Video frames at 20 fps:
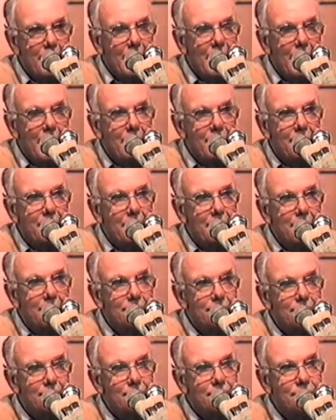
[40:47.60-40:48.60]
And
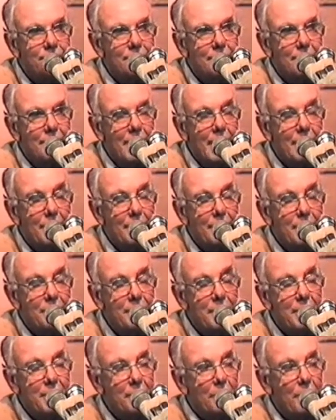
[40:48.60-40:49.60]
I'd only
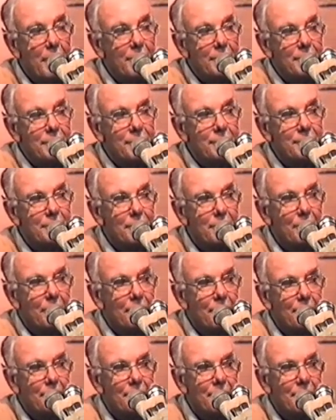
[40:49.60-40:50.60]
seen him once since the
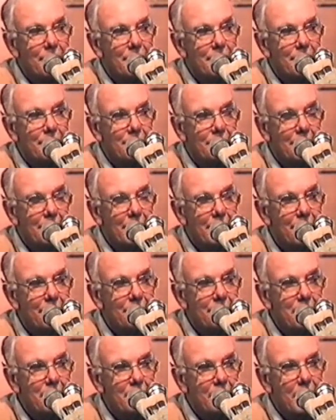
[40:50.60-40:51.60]
war, so it's great to
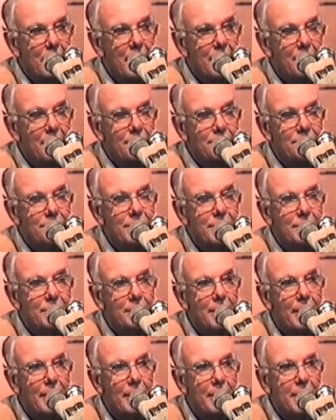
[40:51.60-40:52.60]
see him again. He's
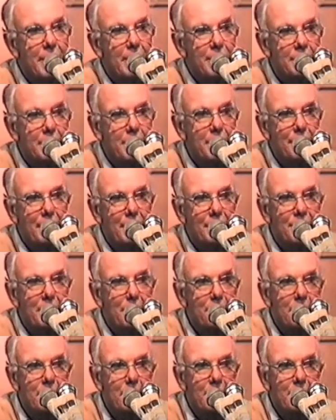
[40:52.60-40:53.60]
quite young, he's only about 70.